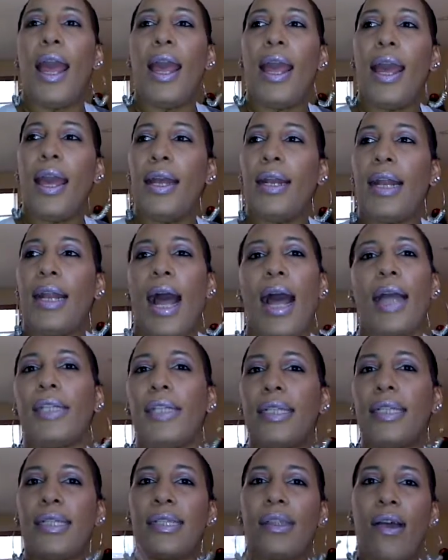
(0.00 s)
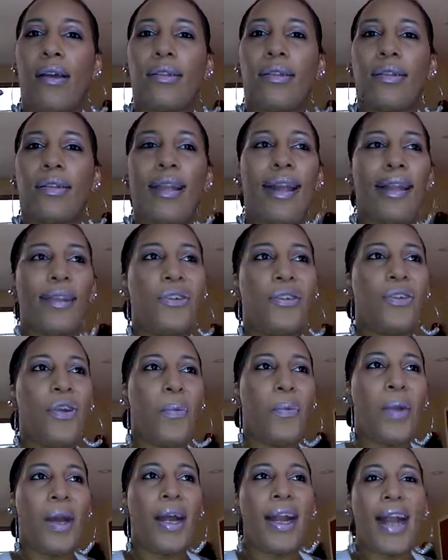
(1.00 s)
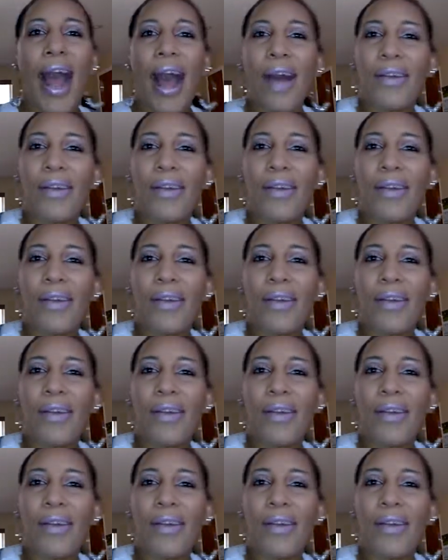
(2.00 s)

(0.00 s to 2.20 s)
And I just thought that, you know what,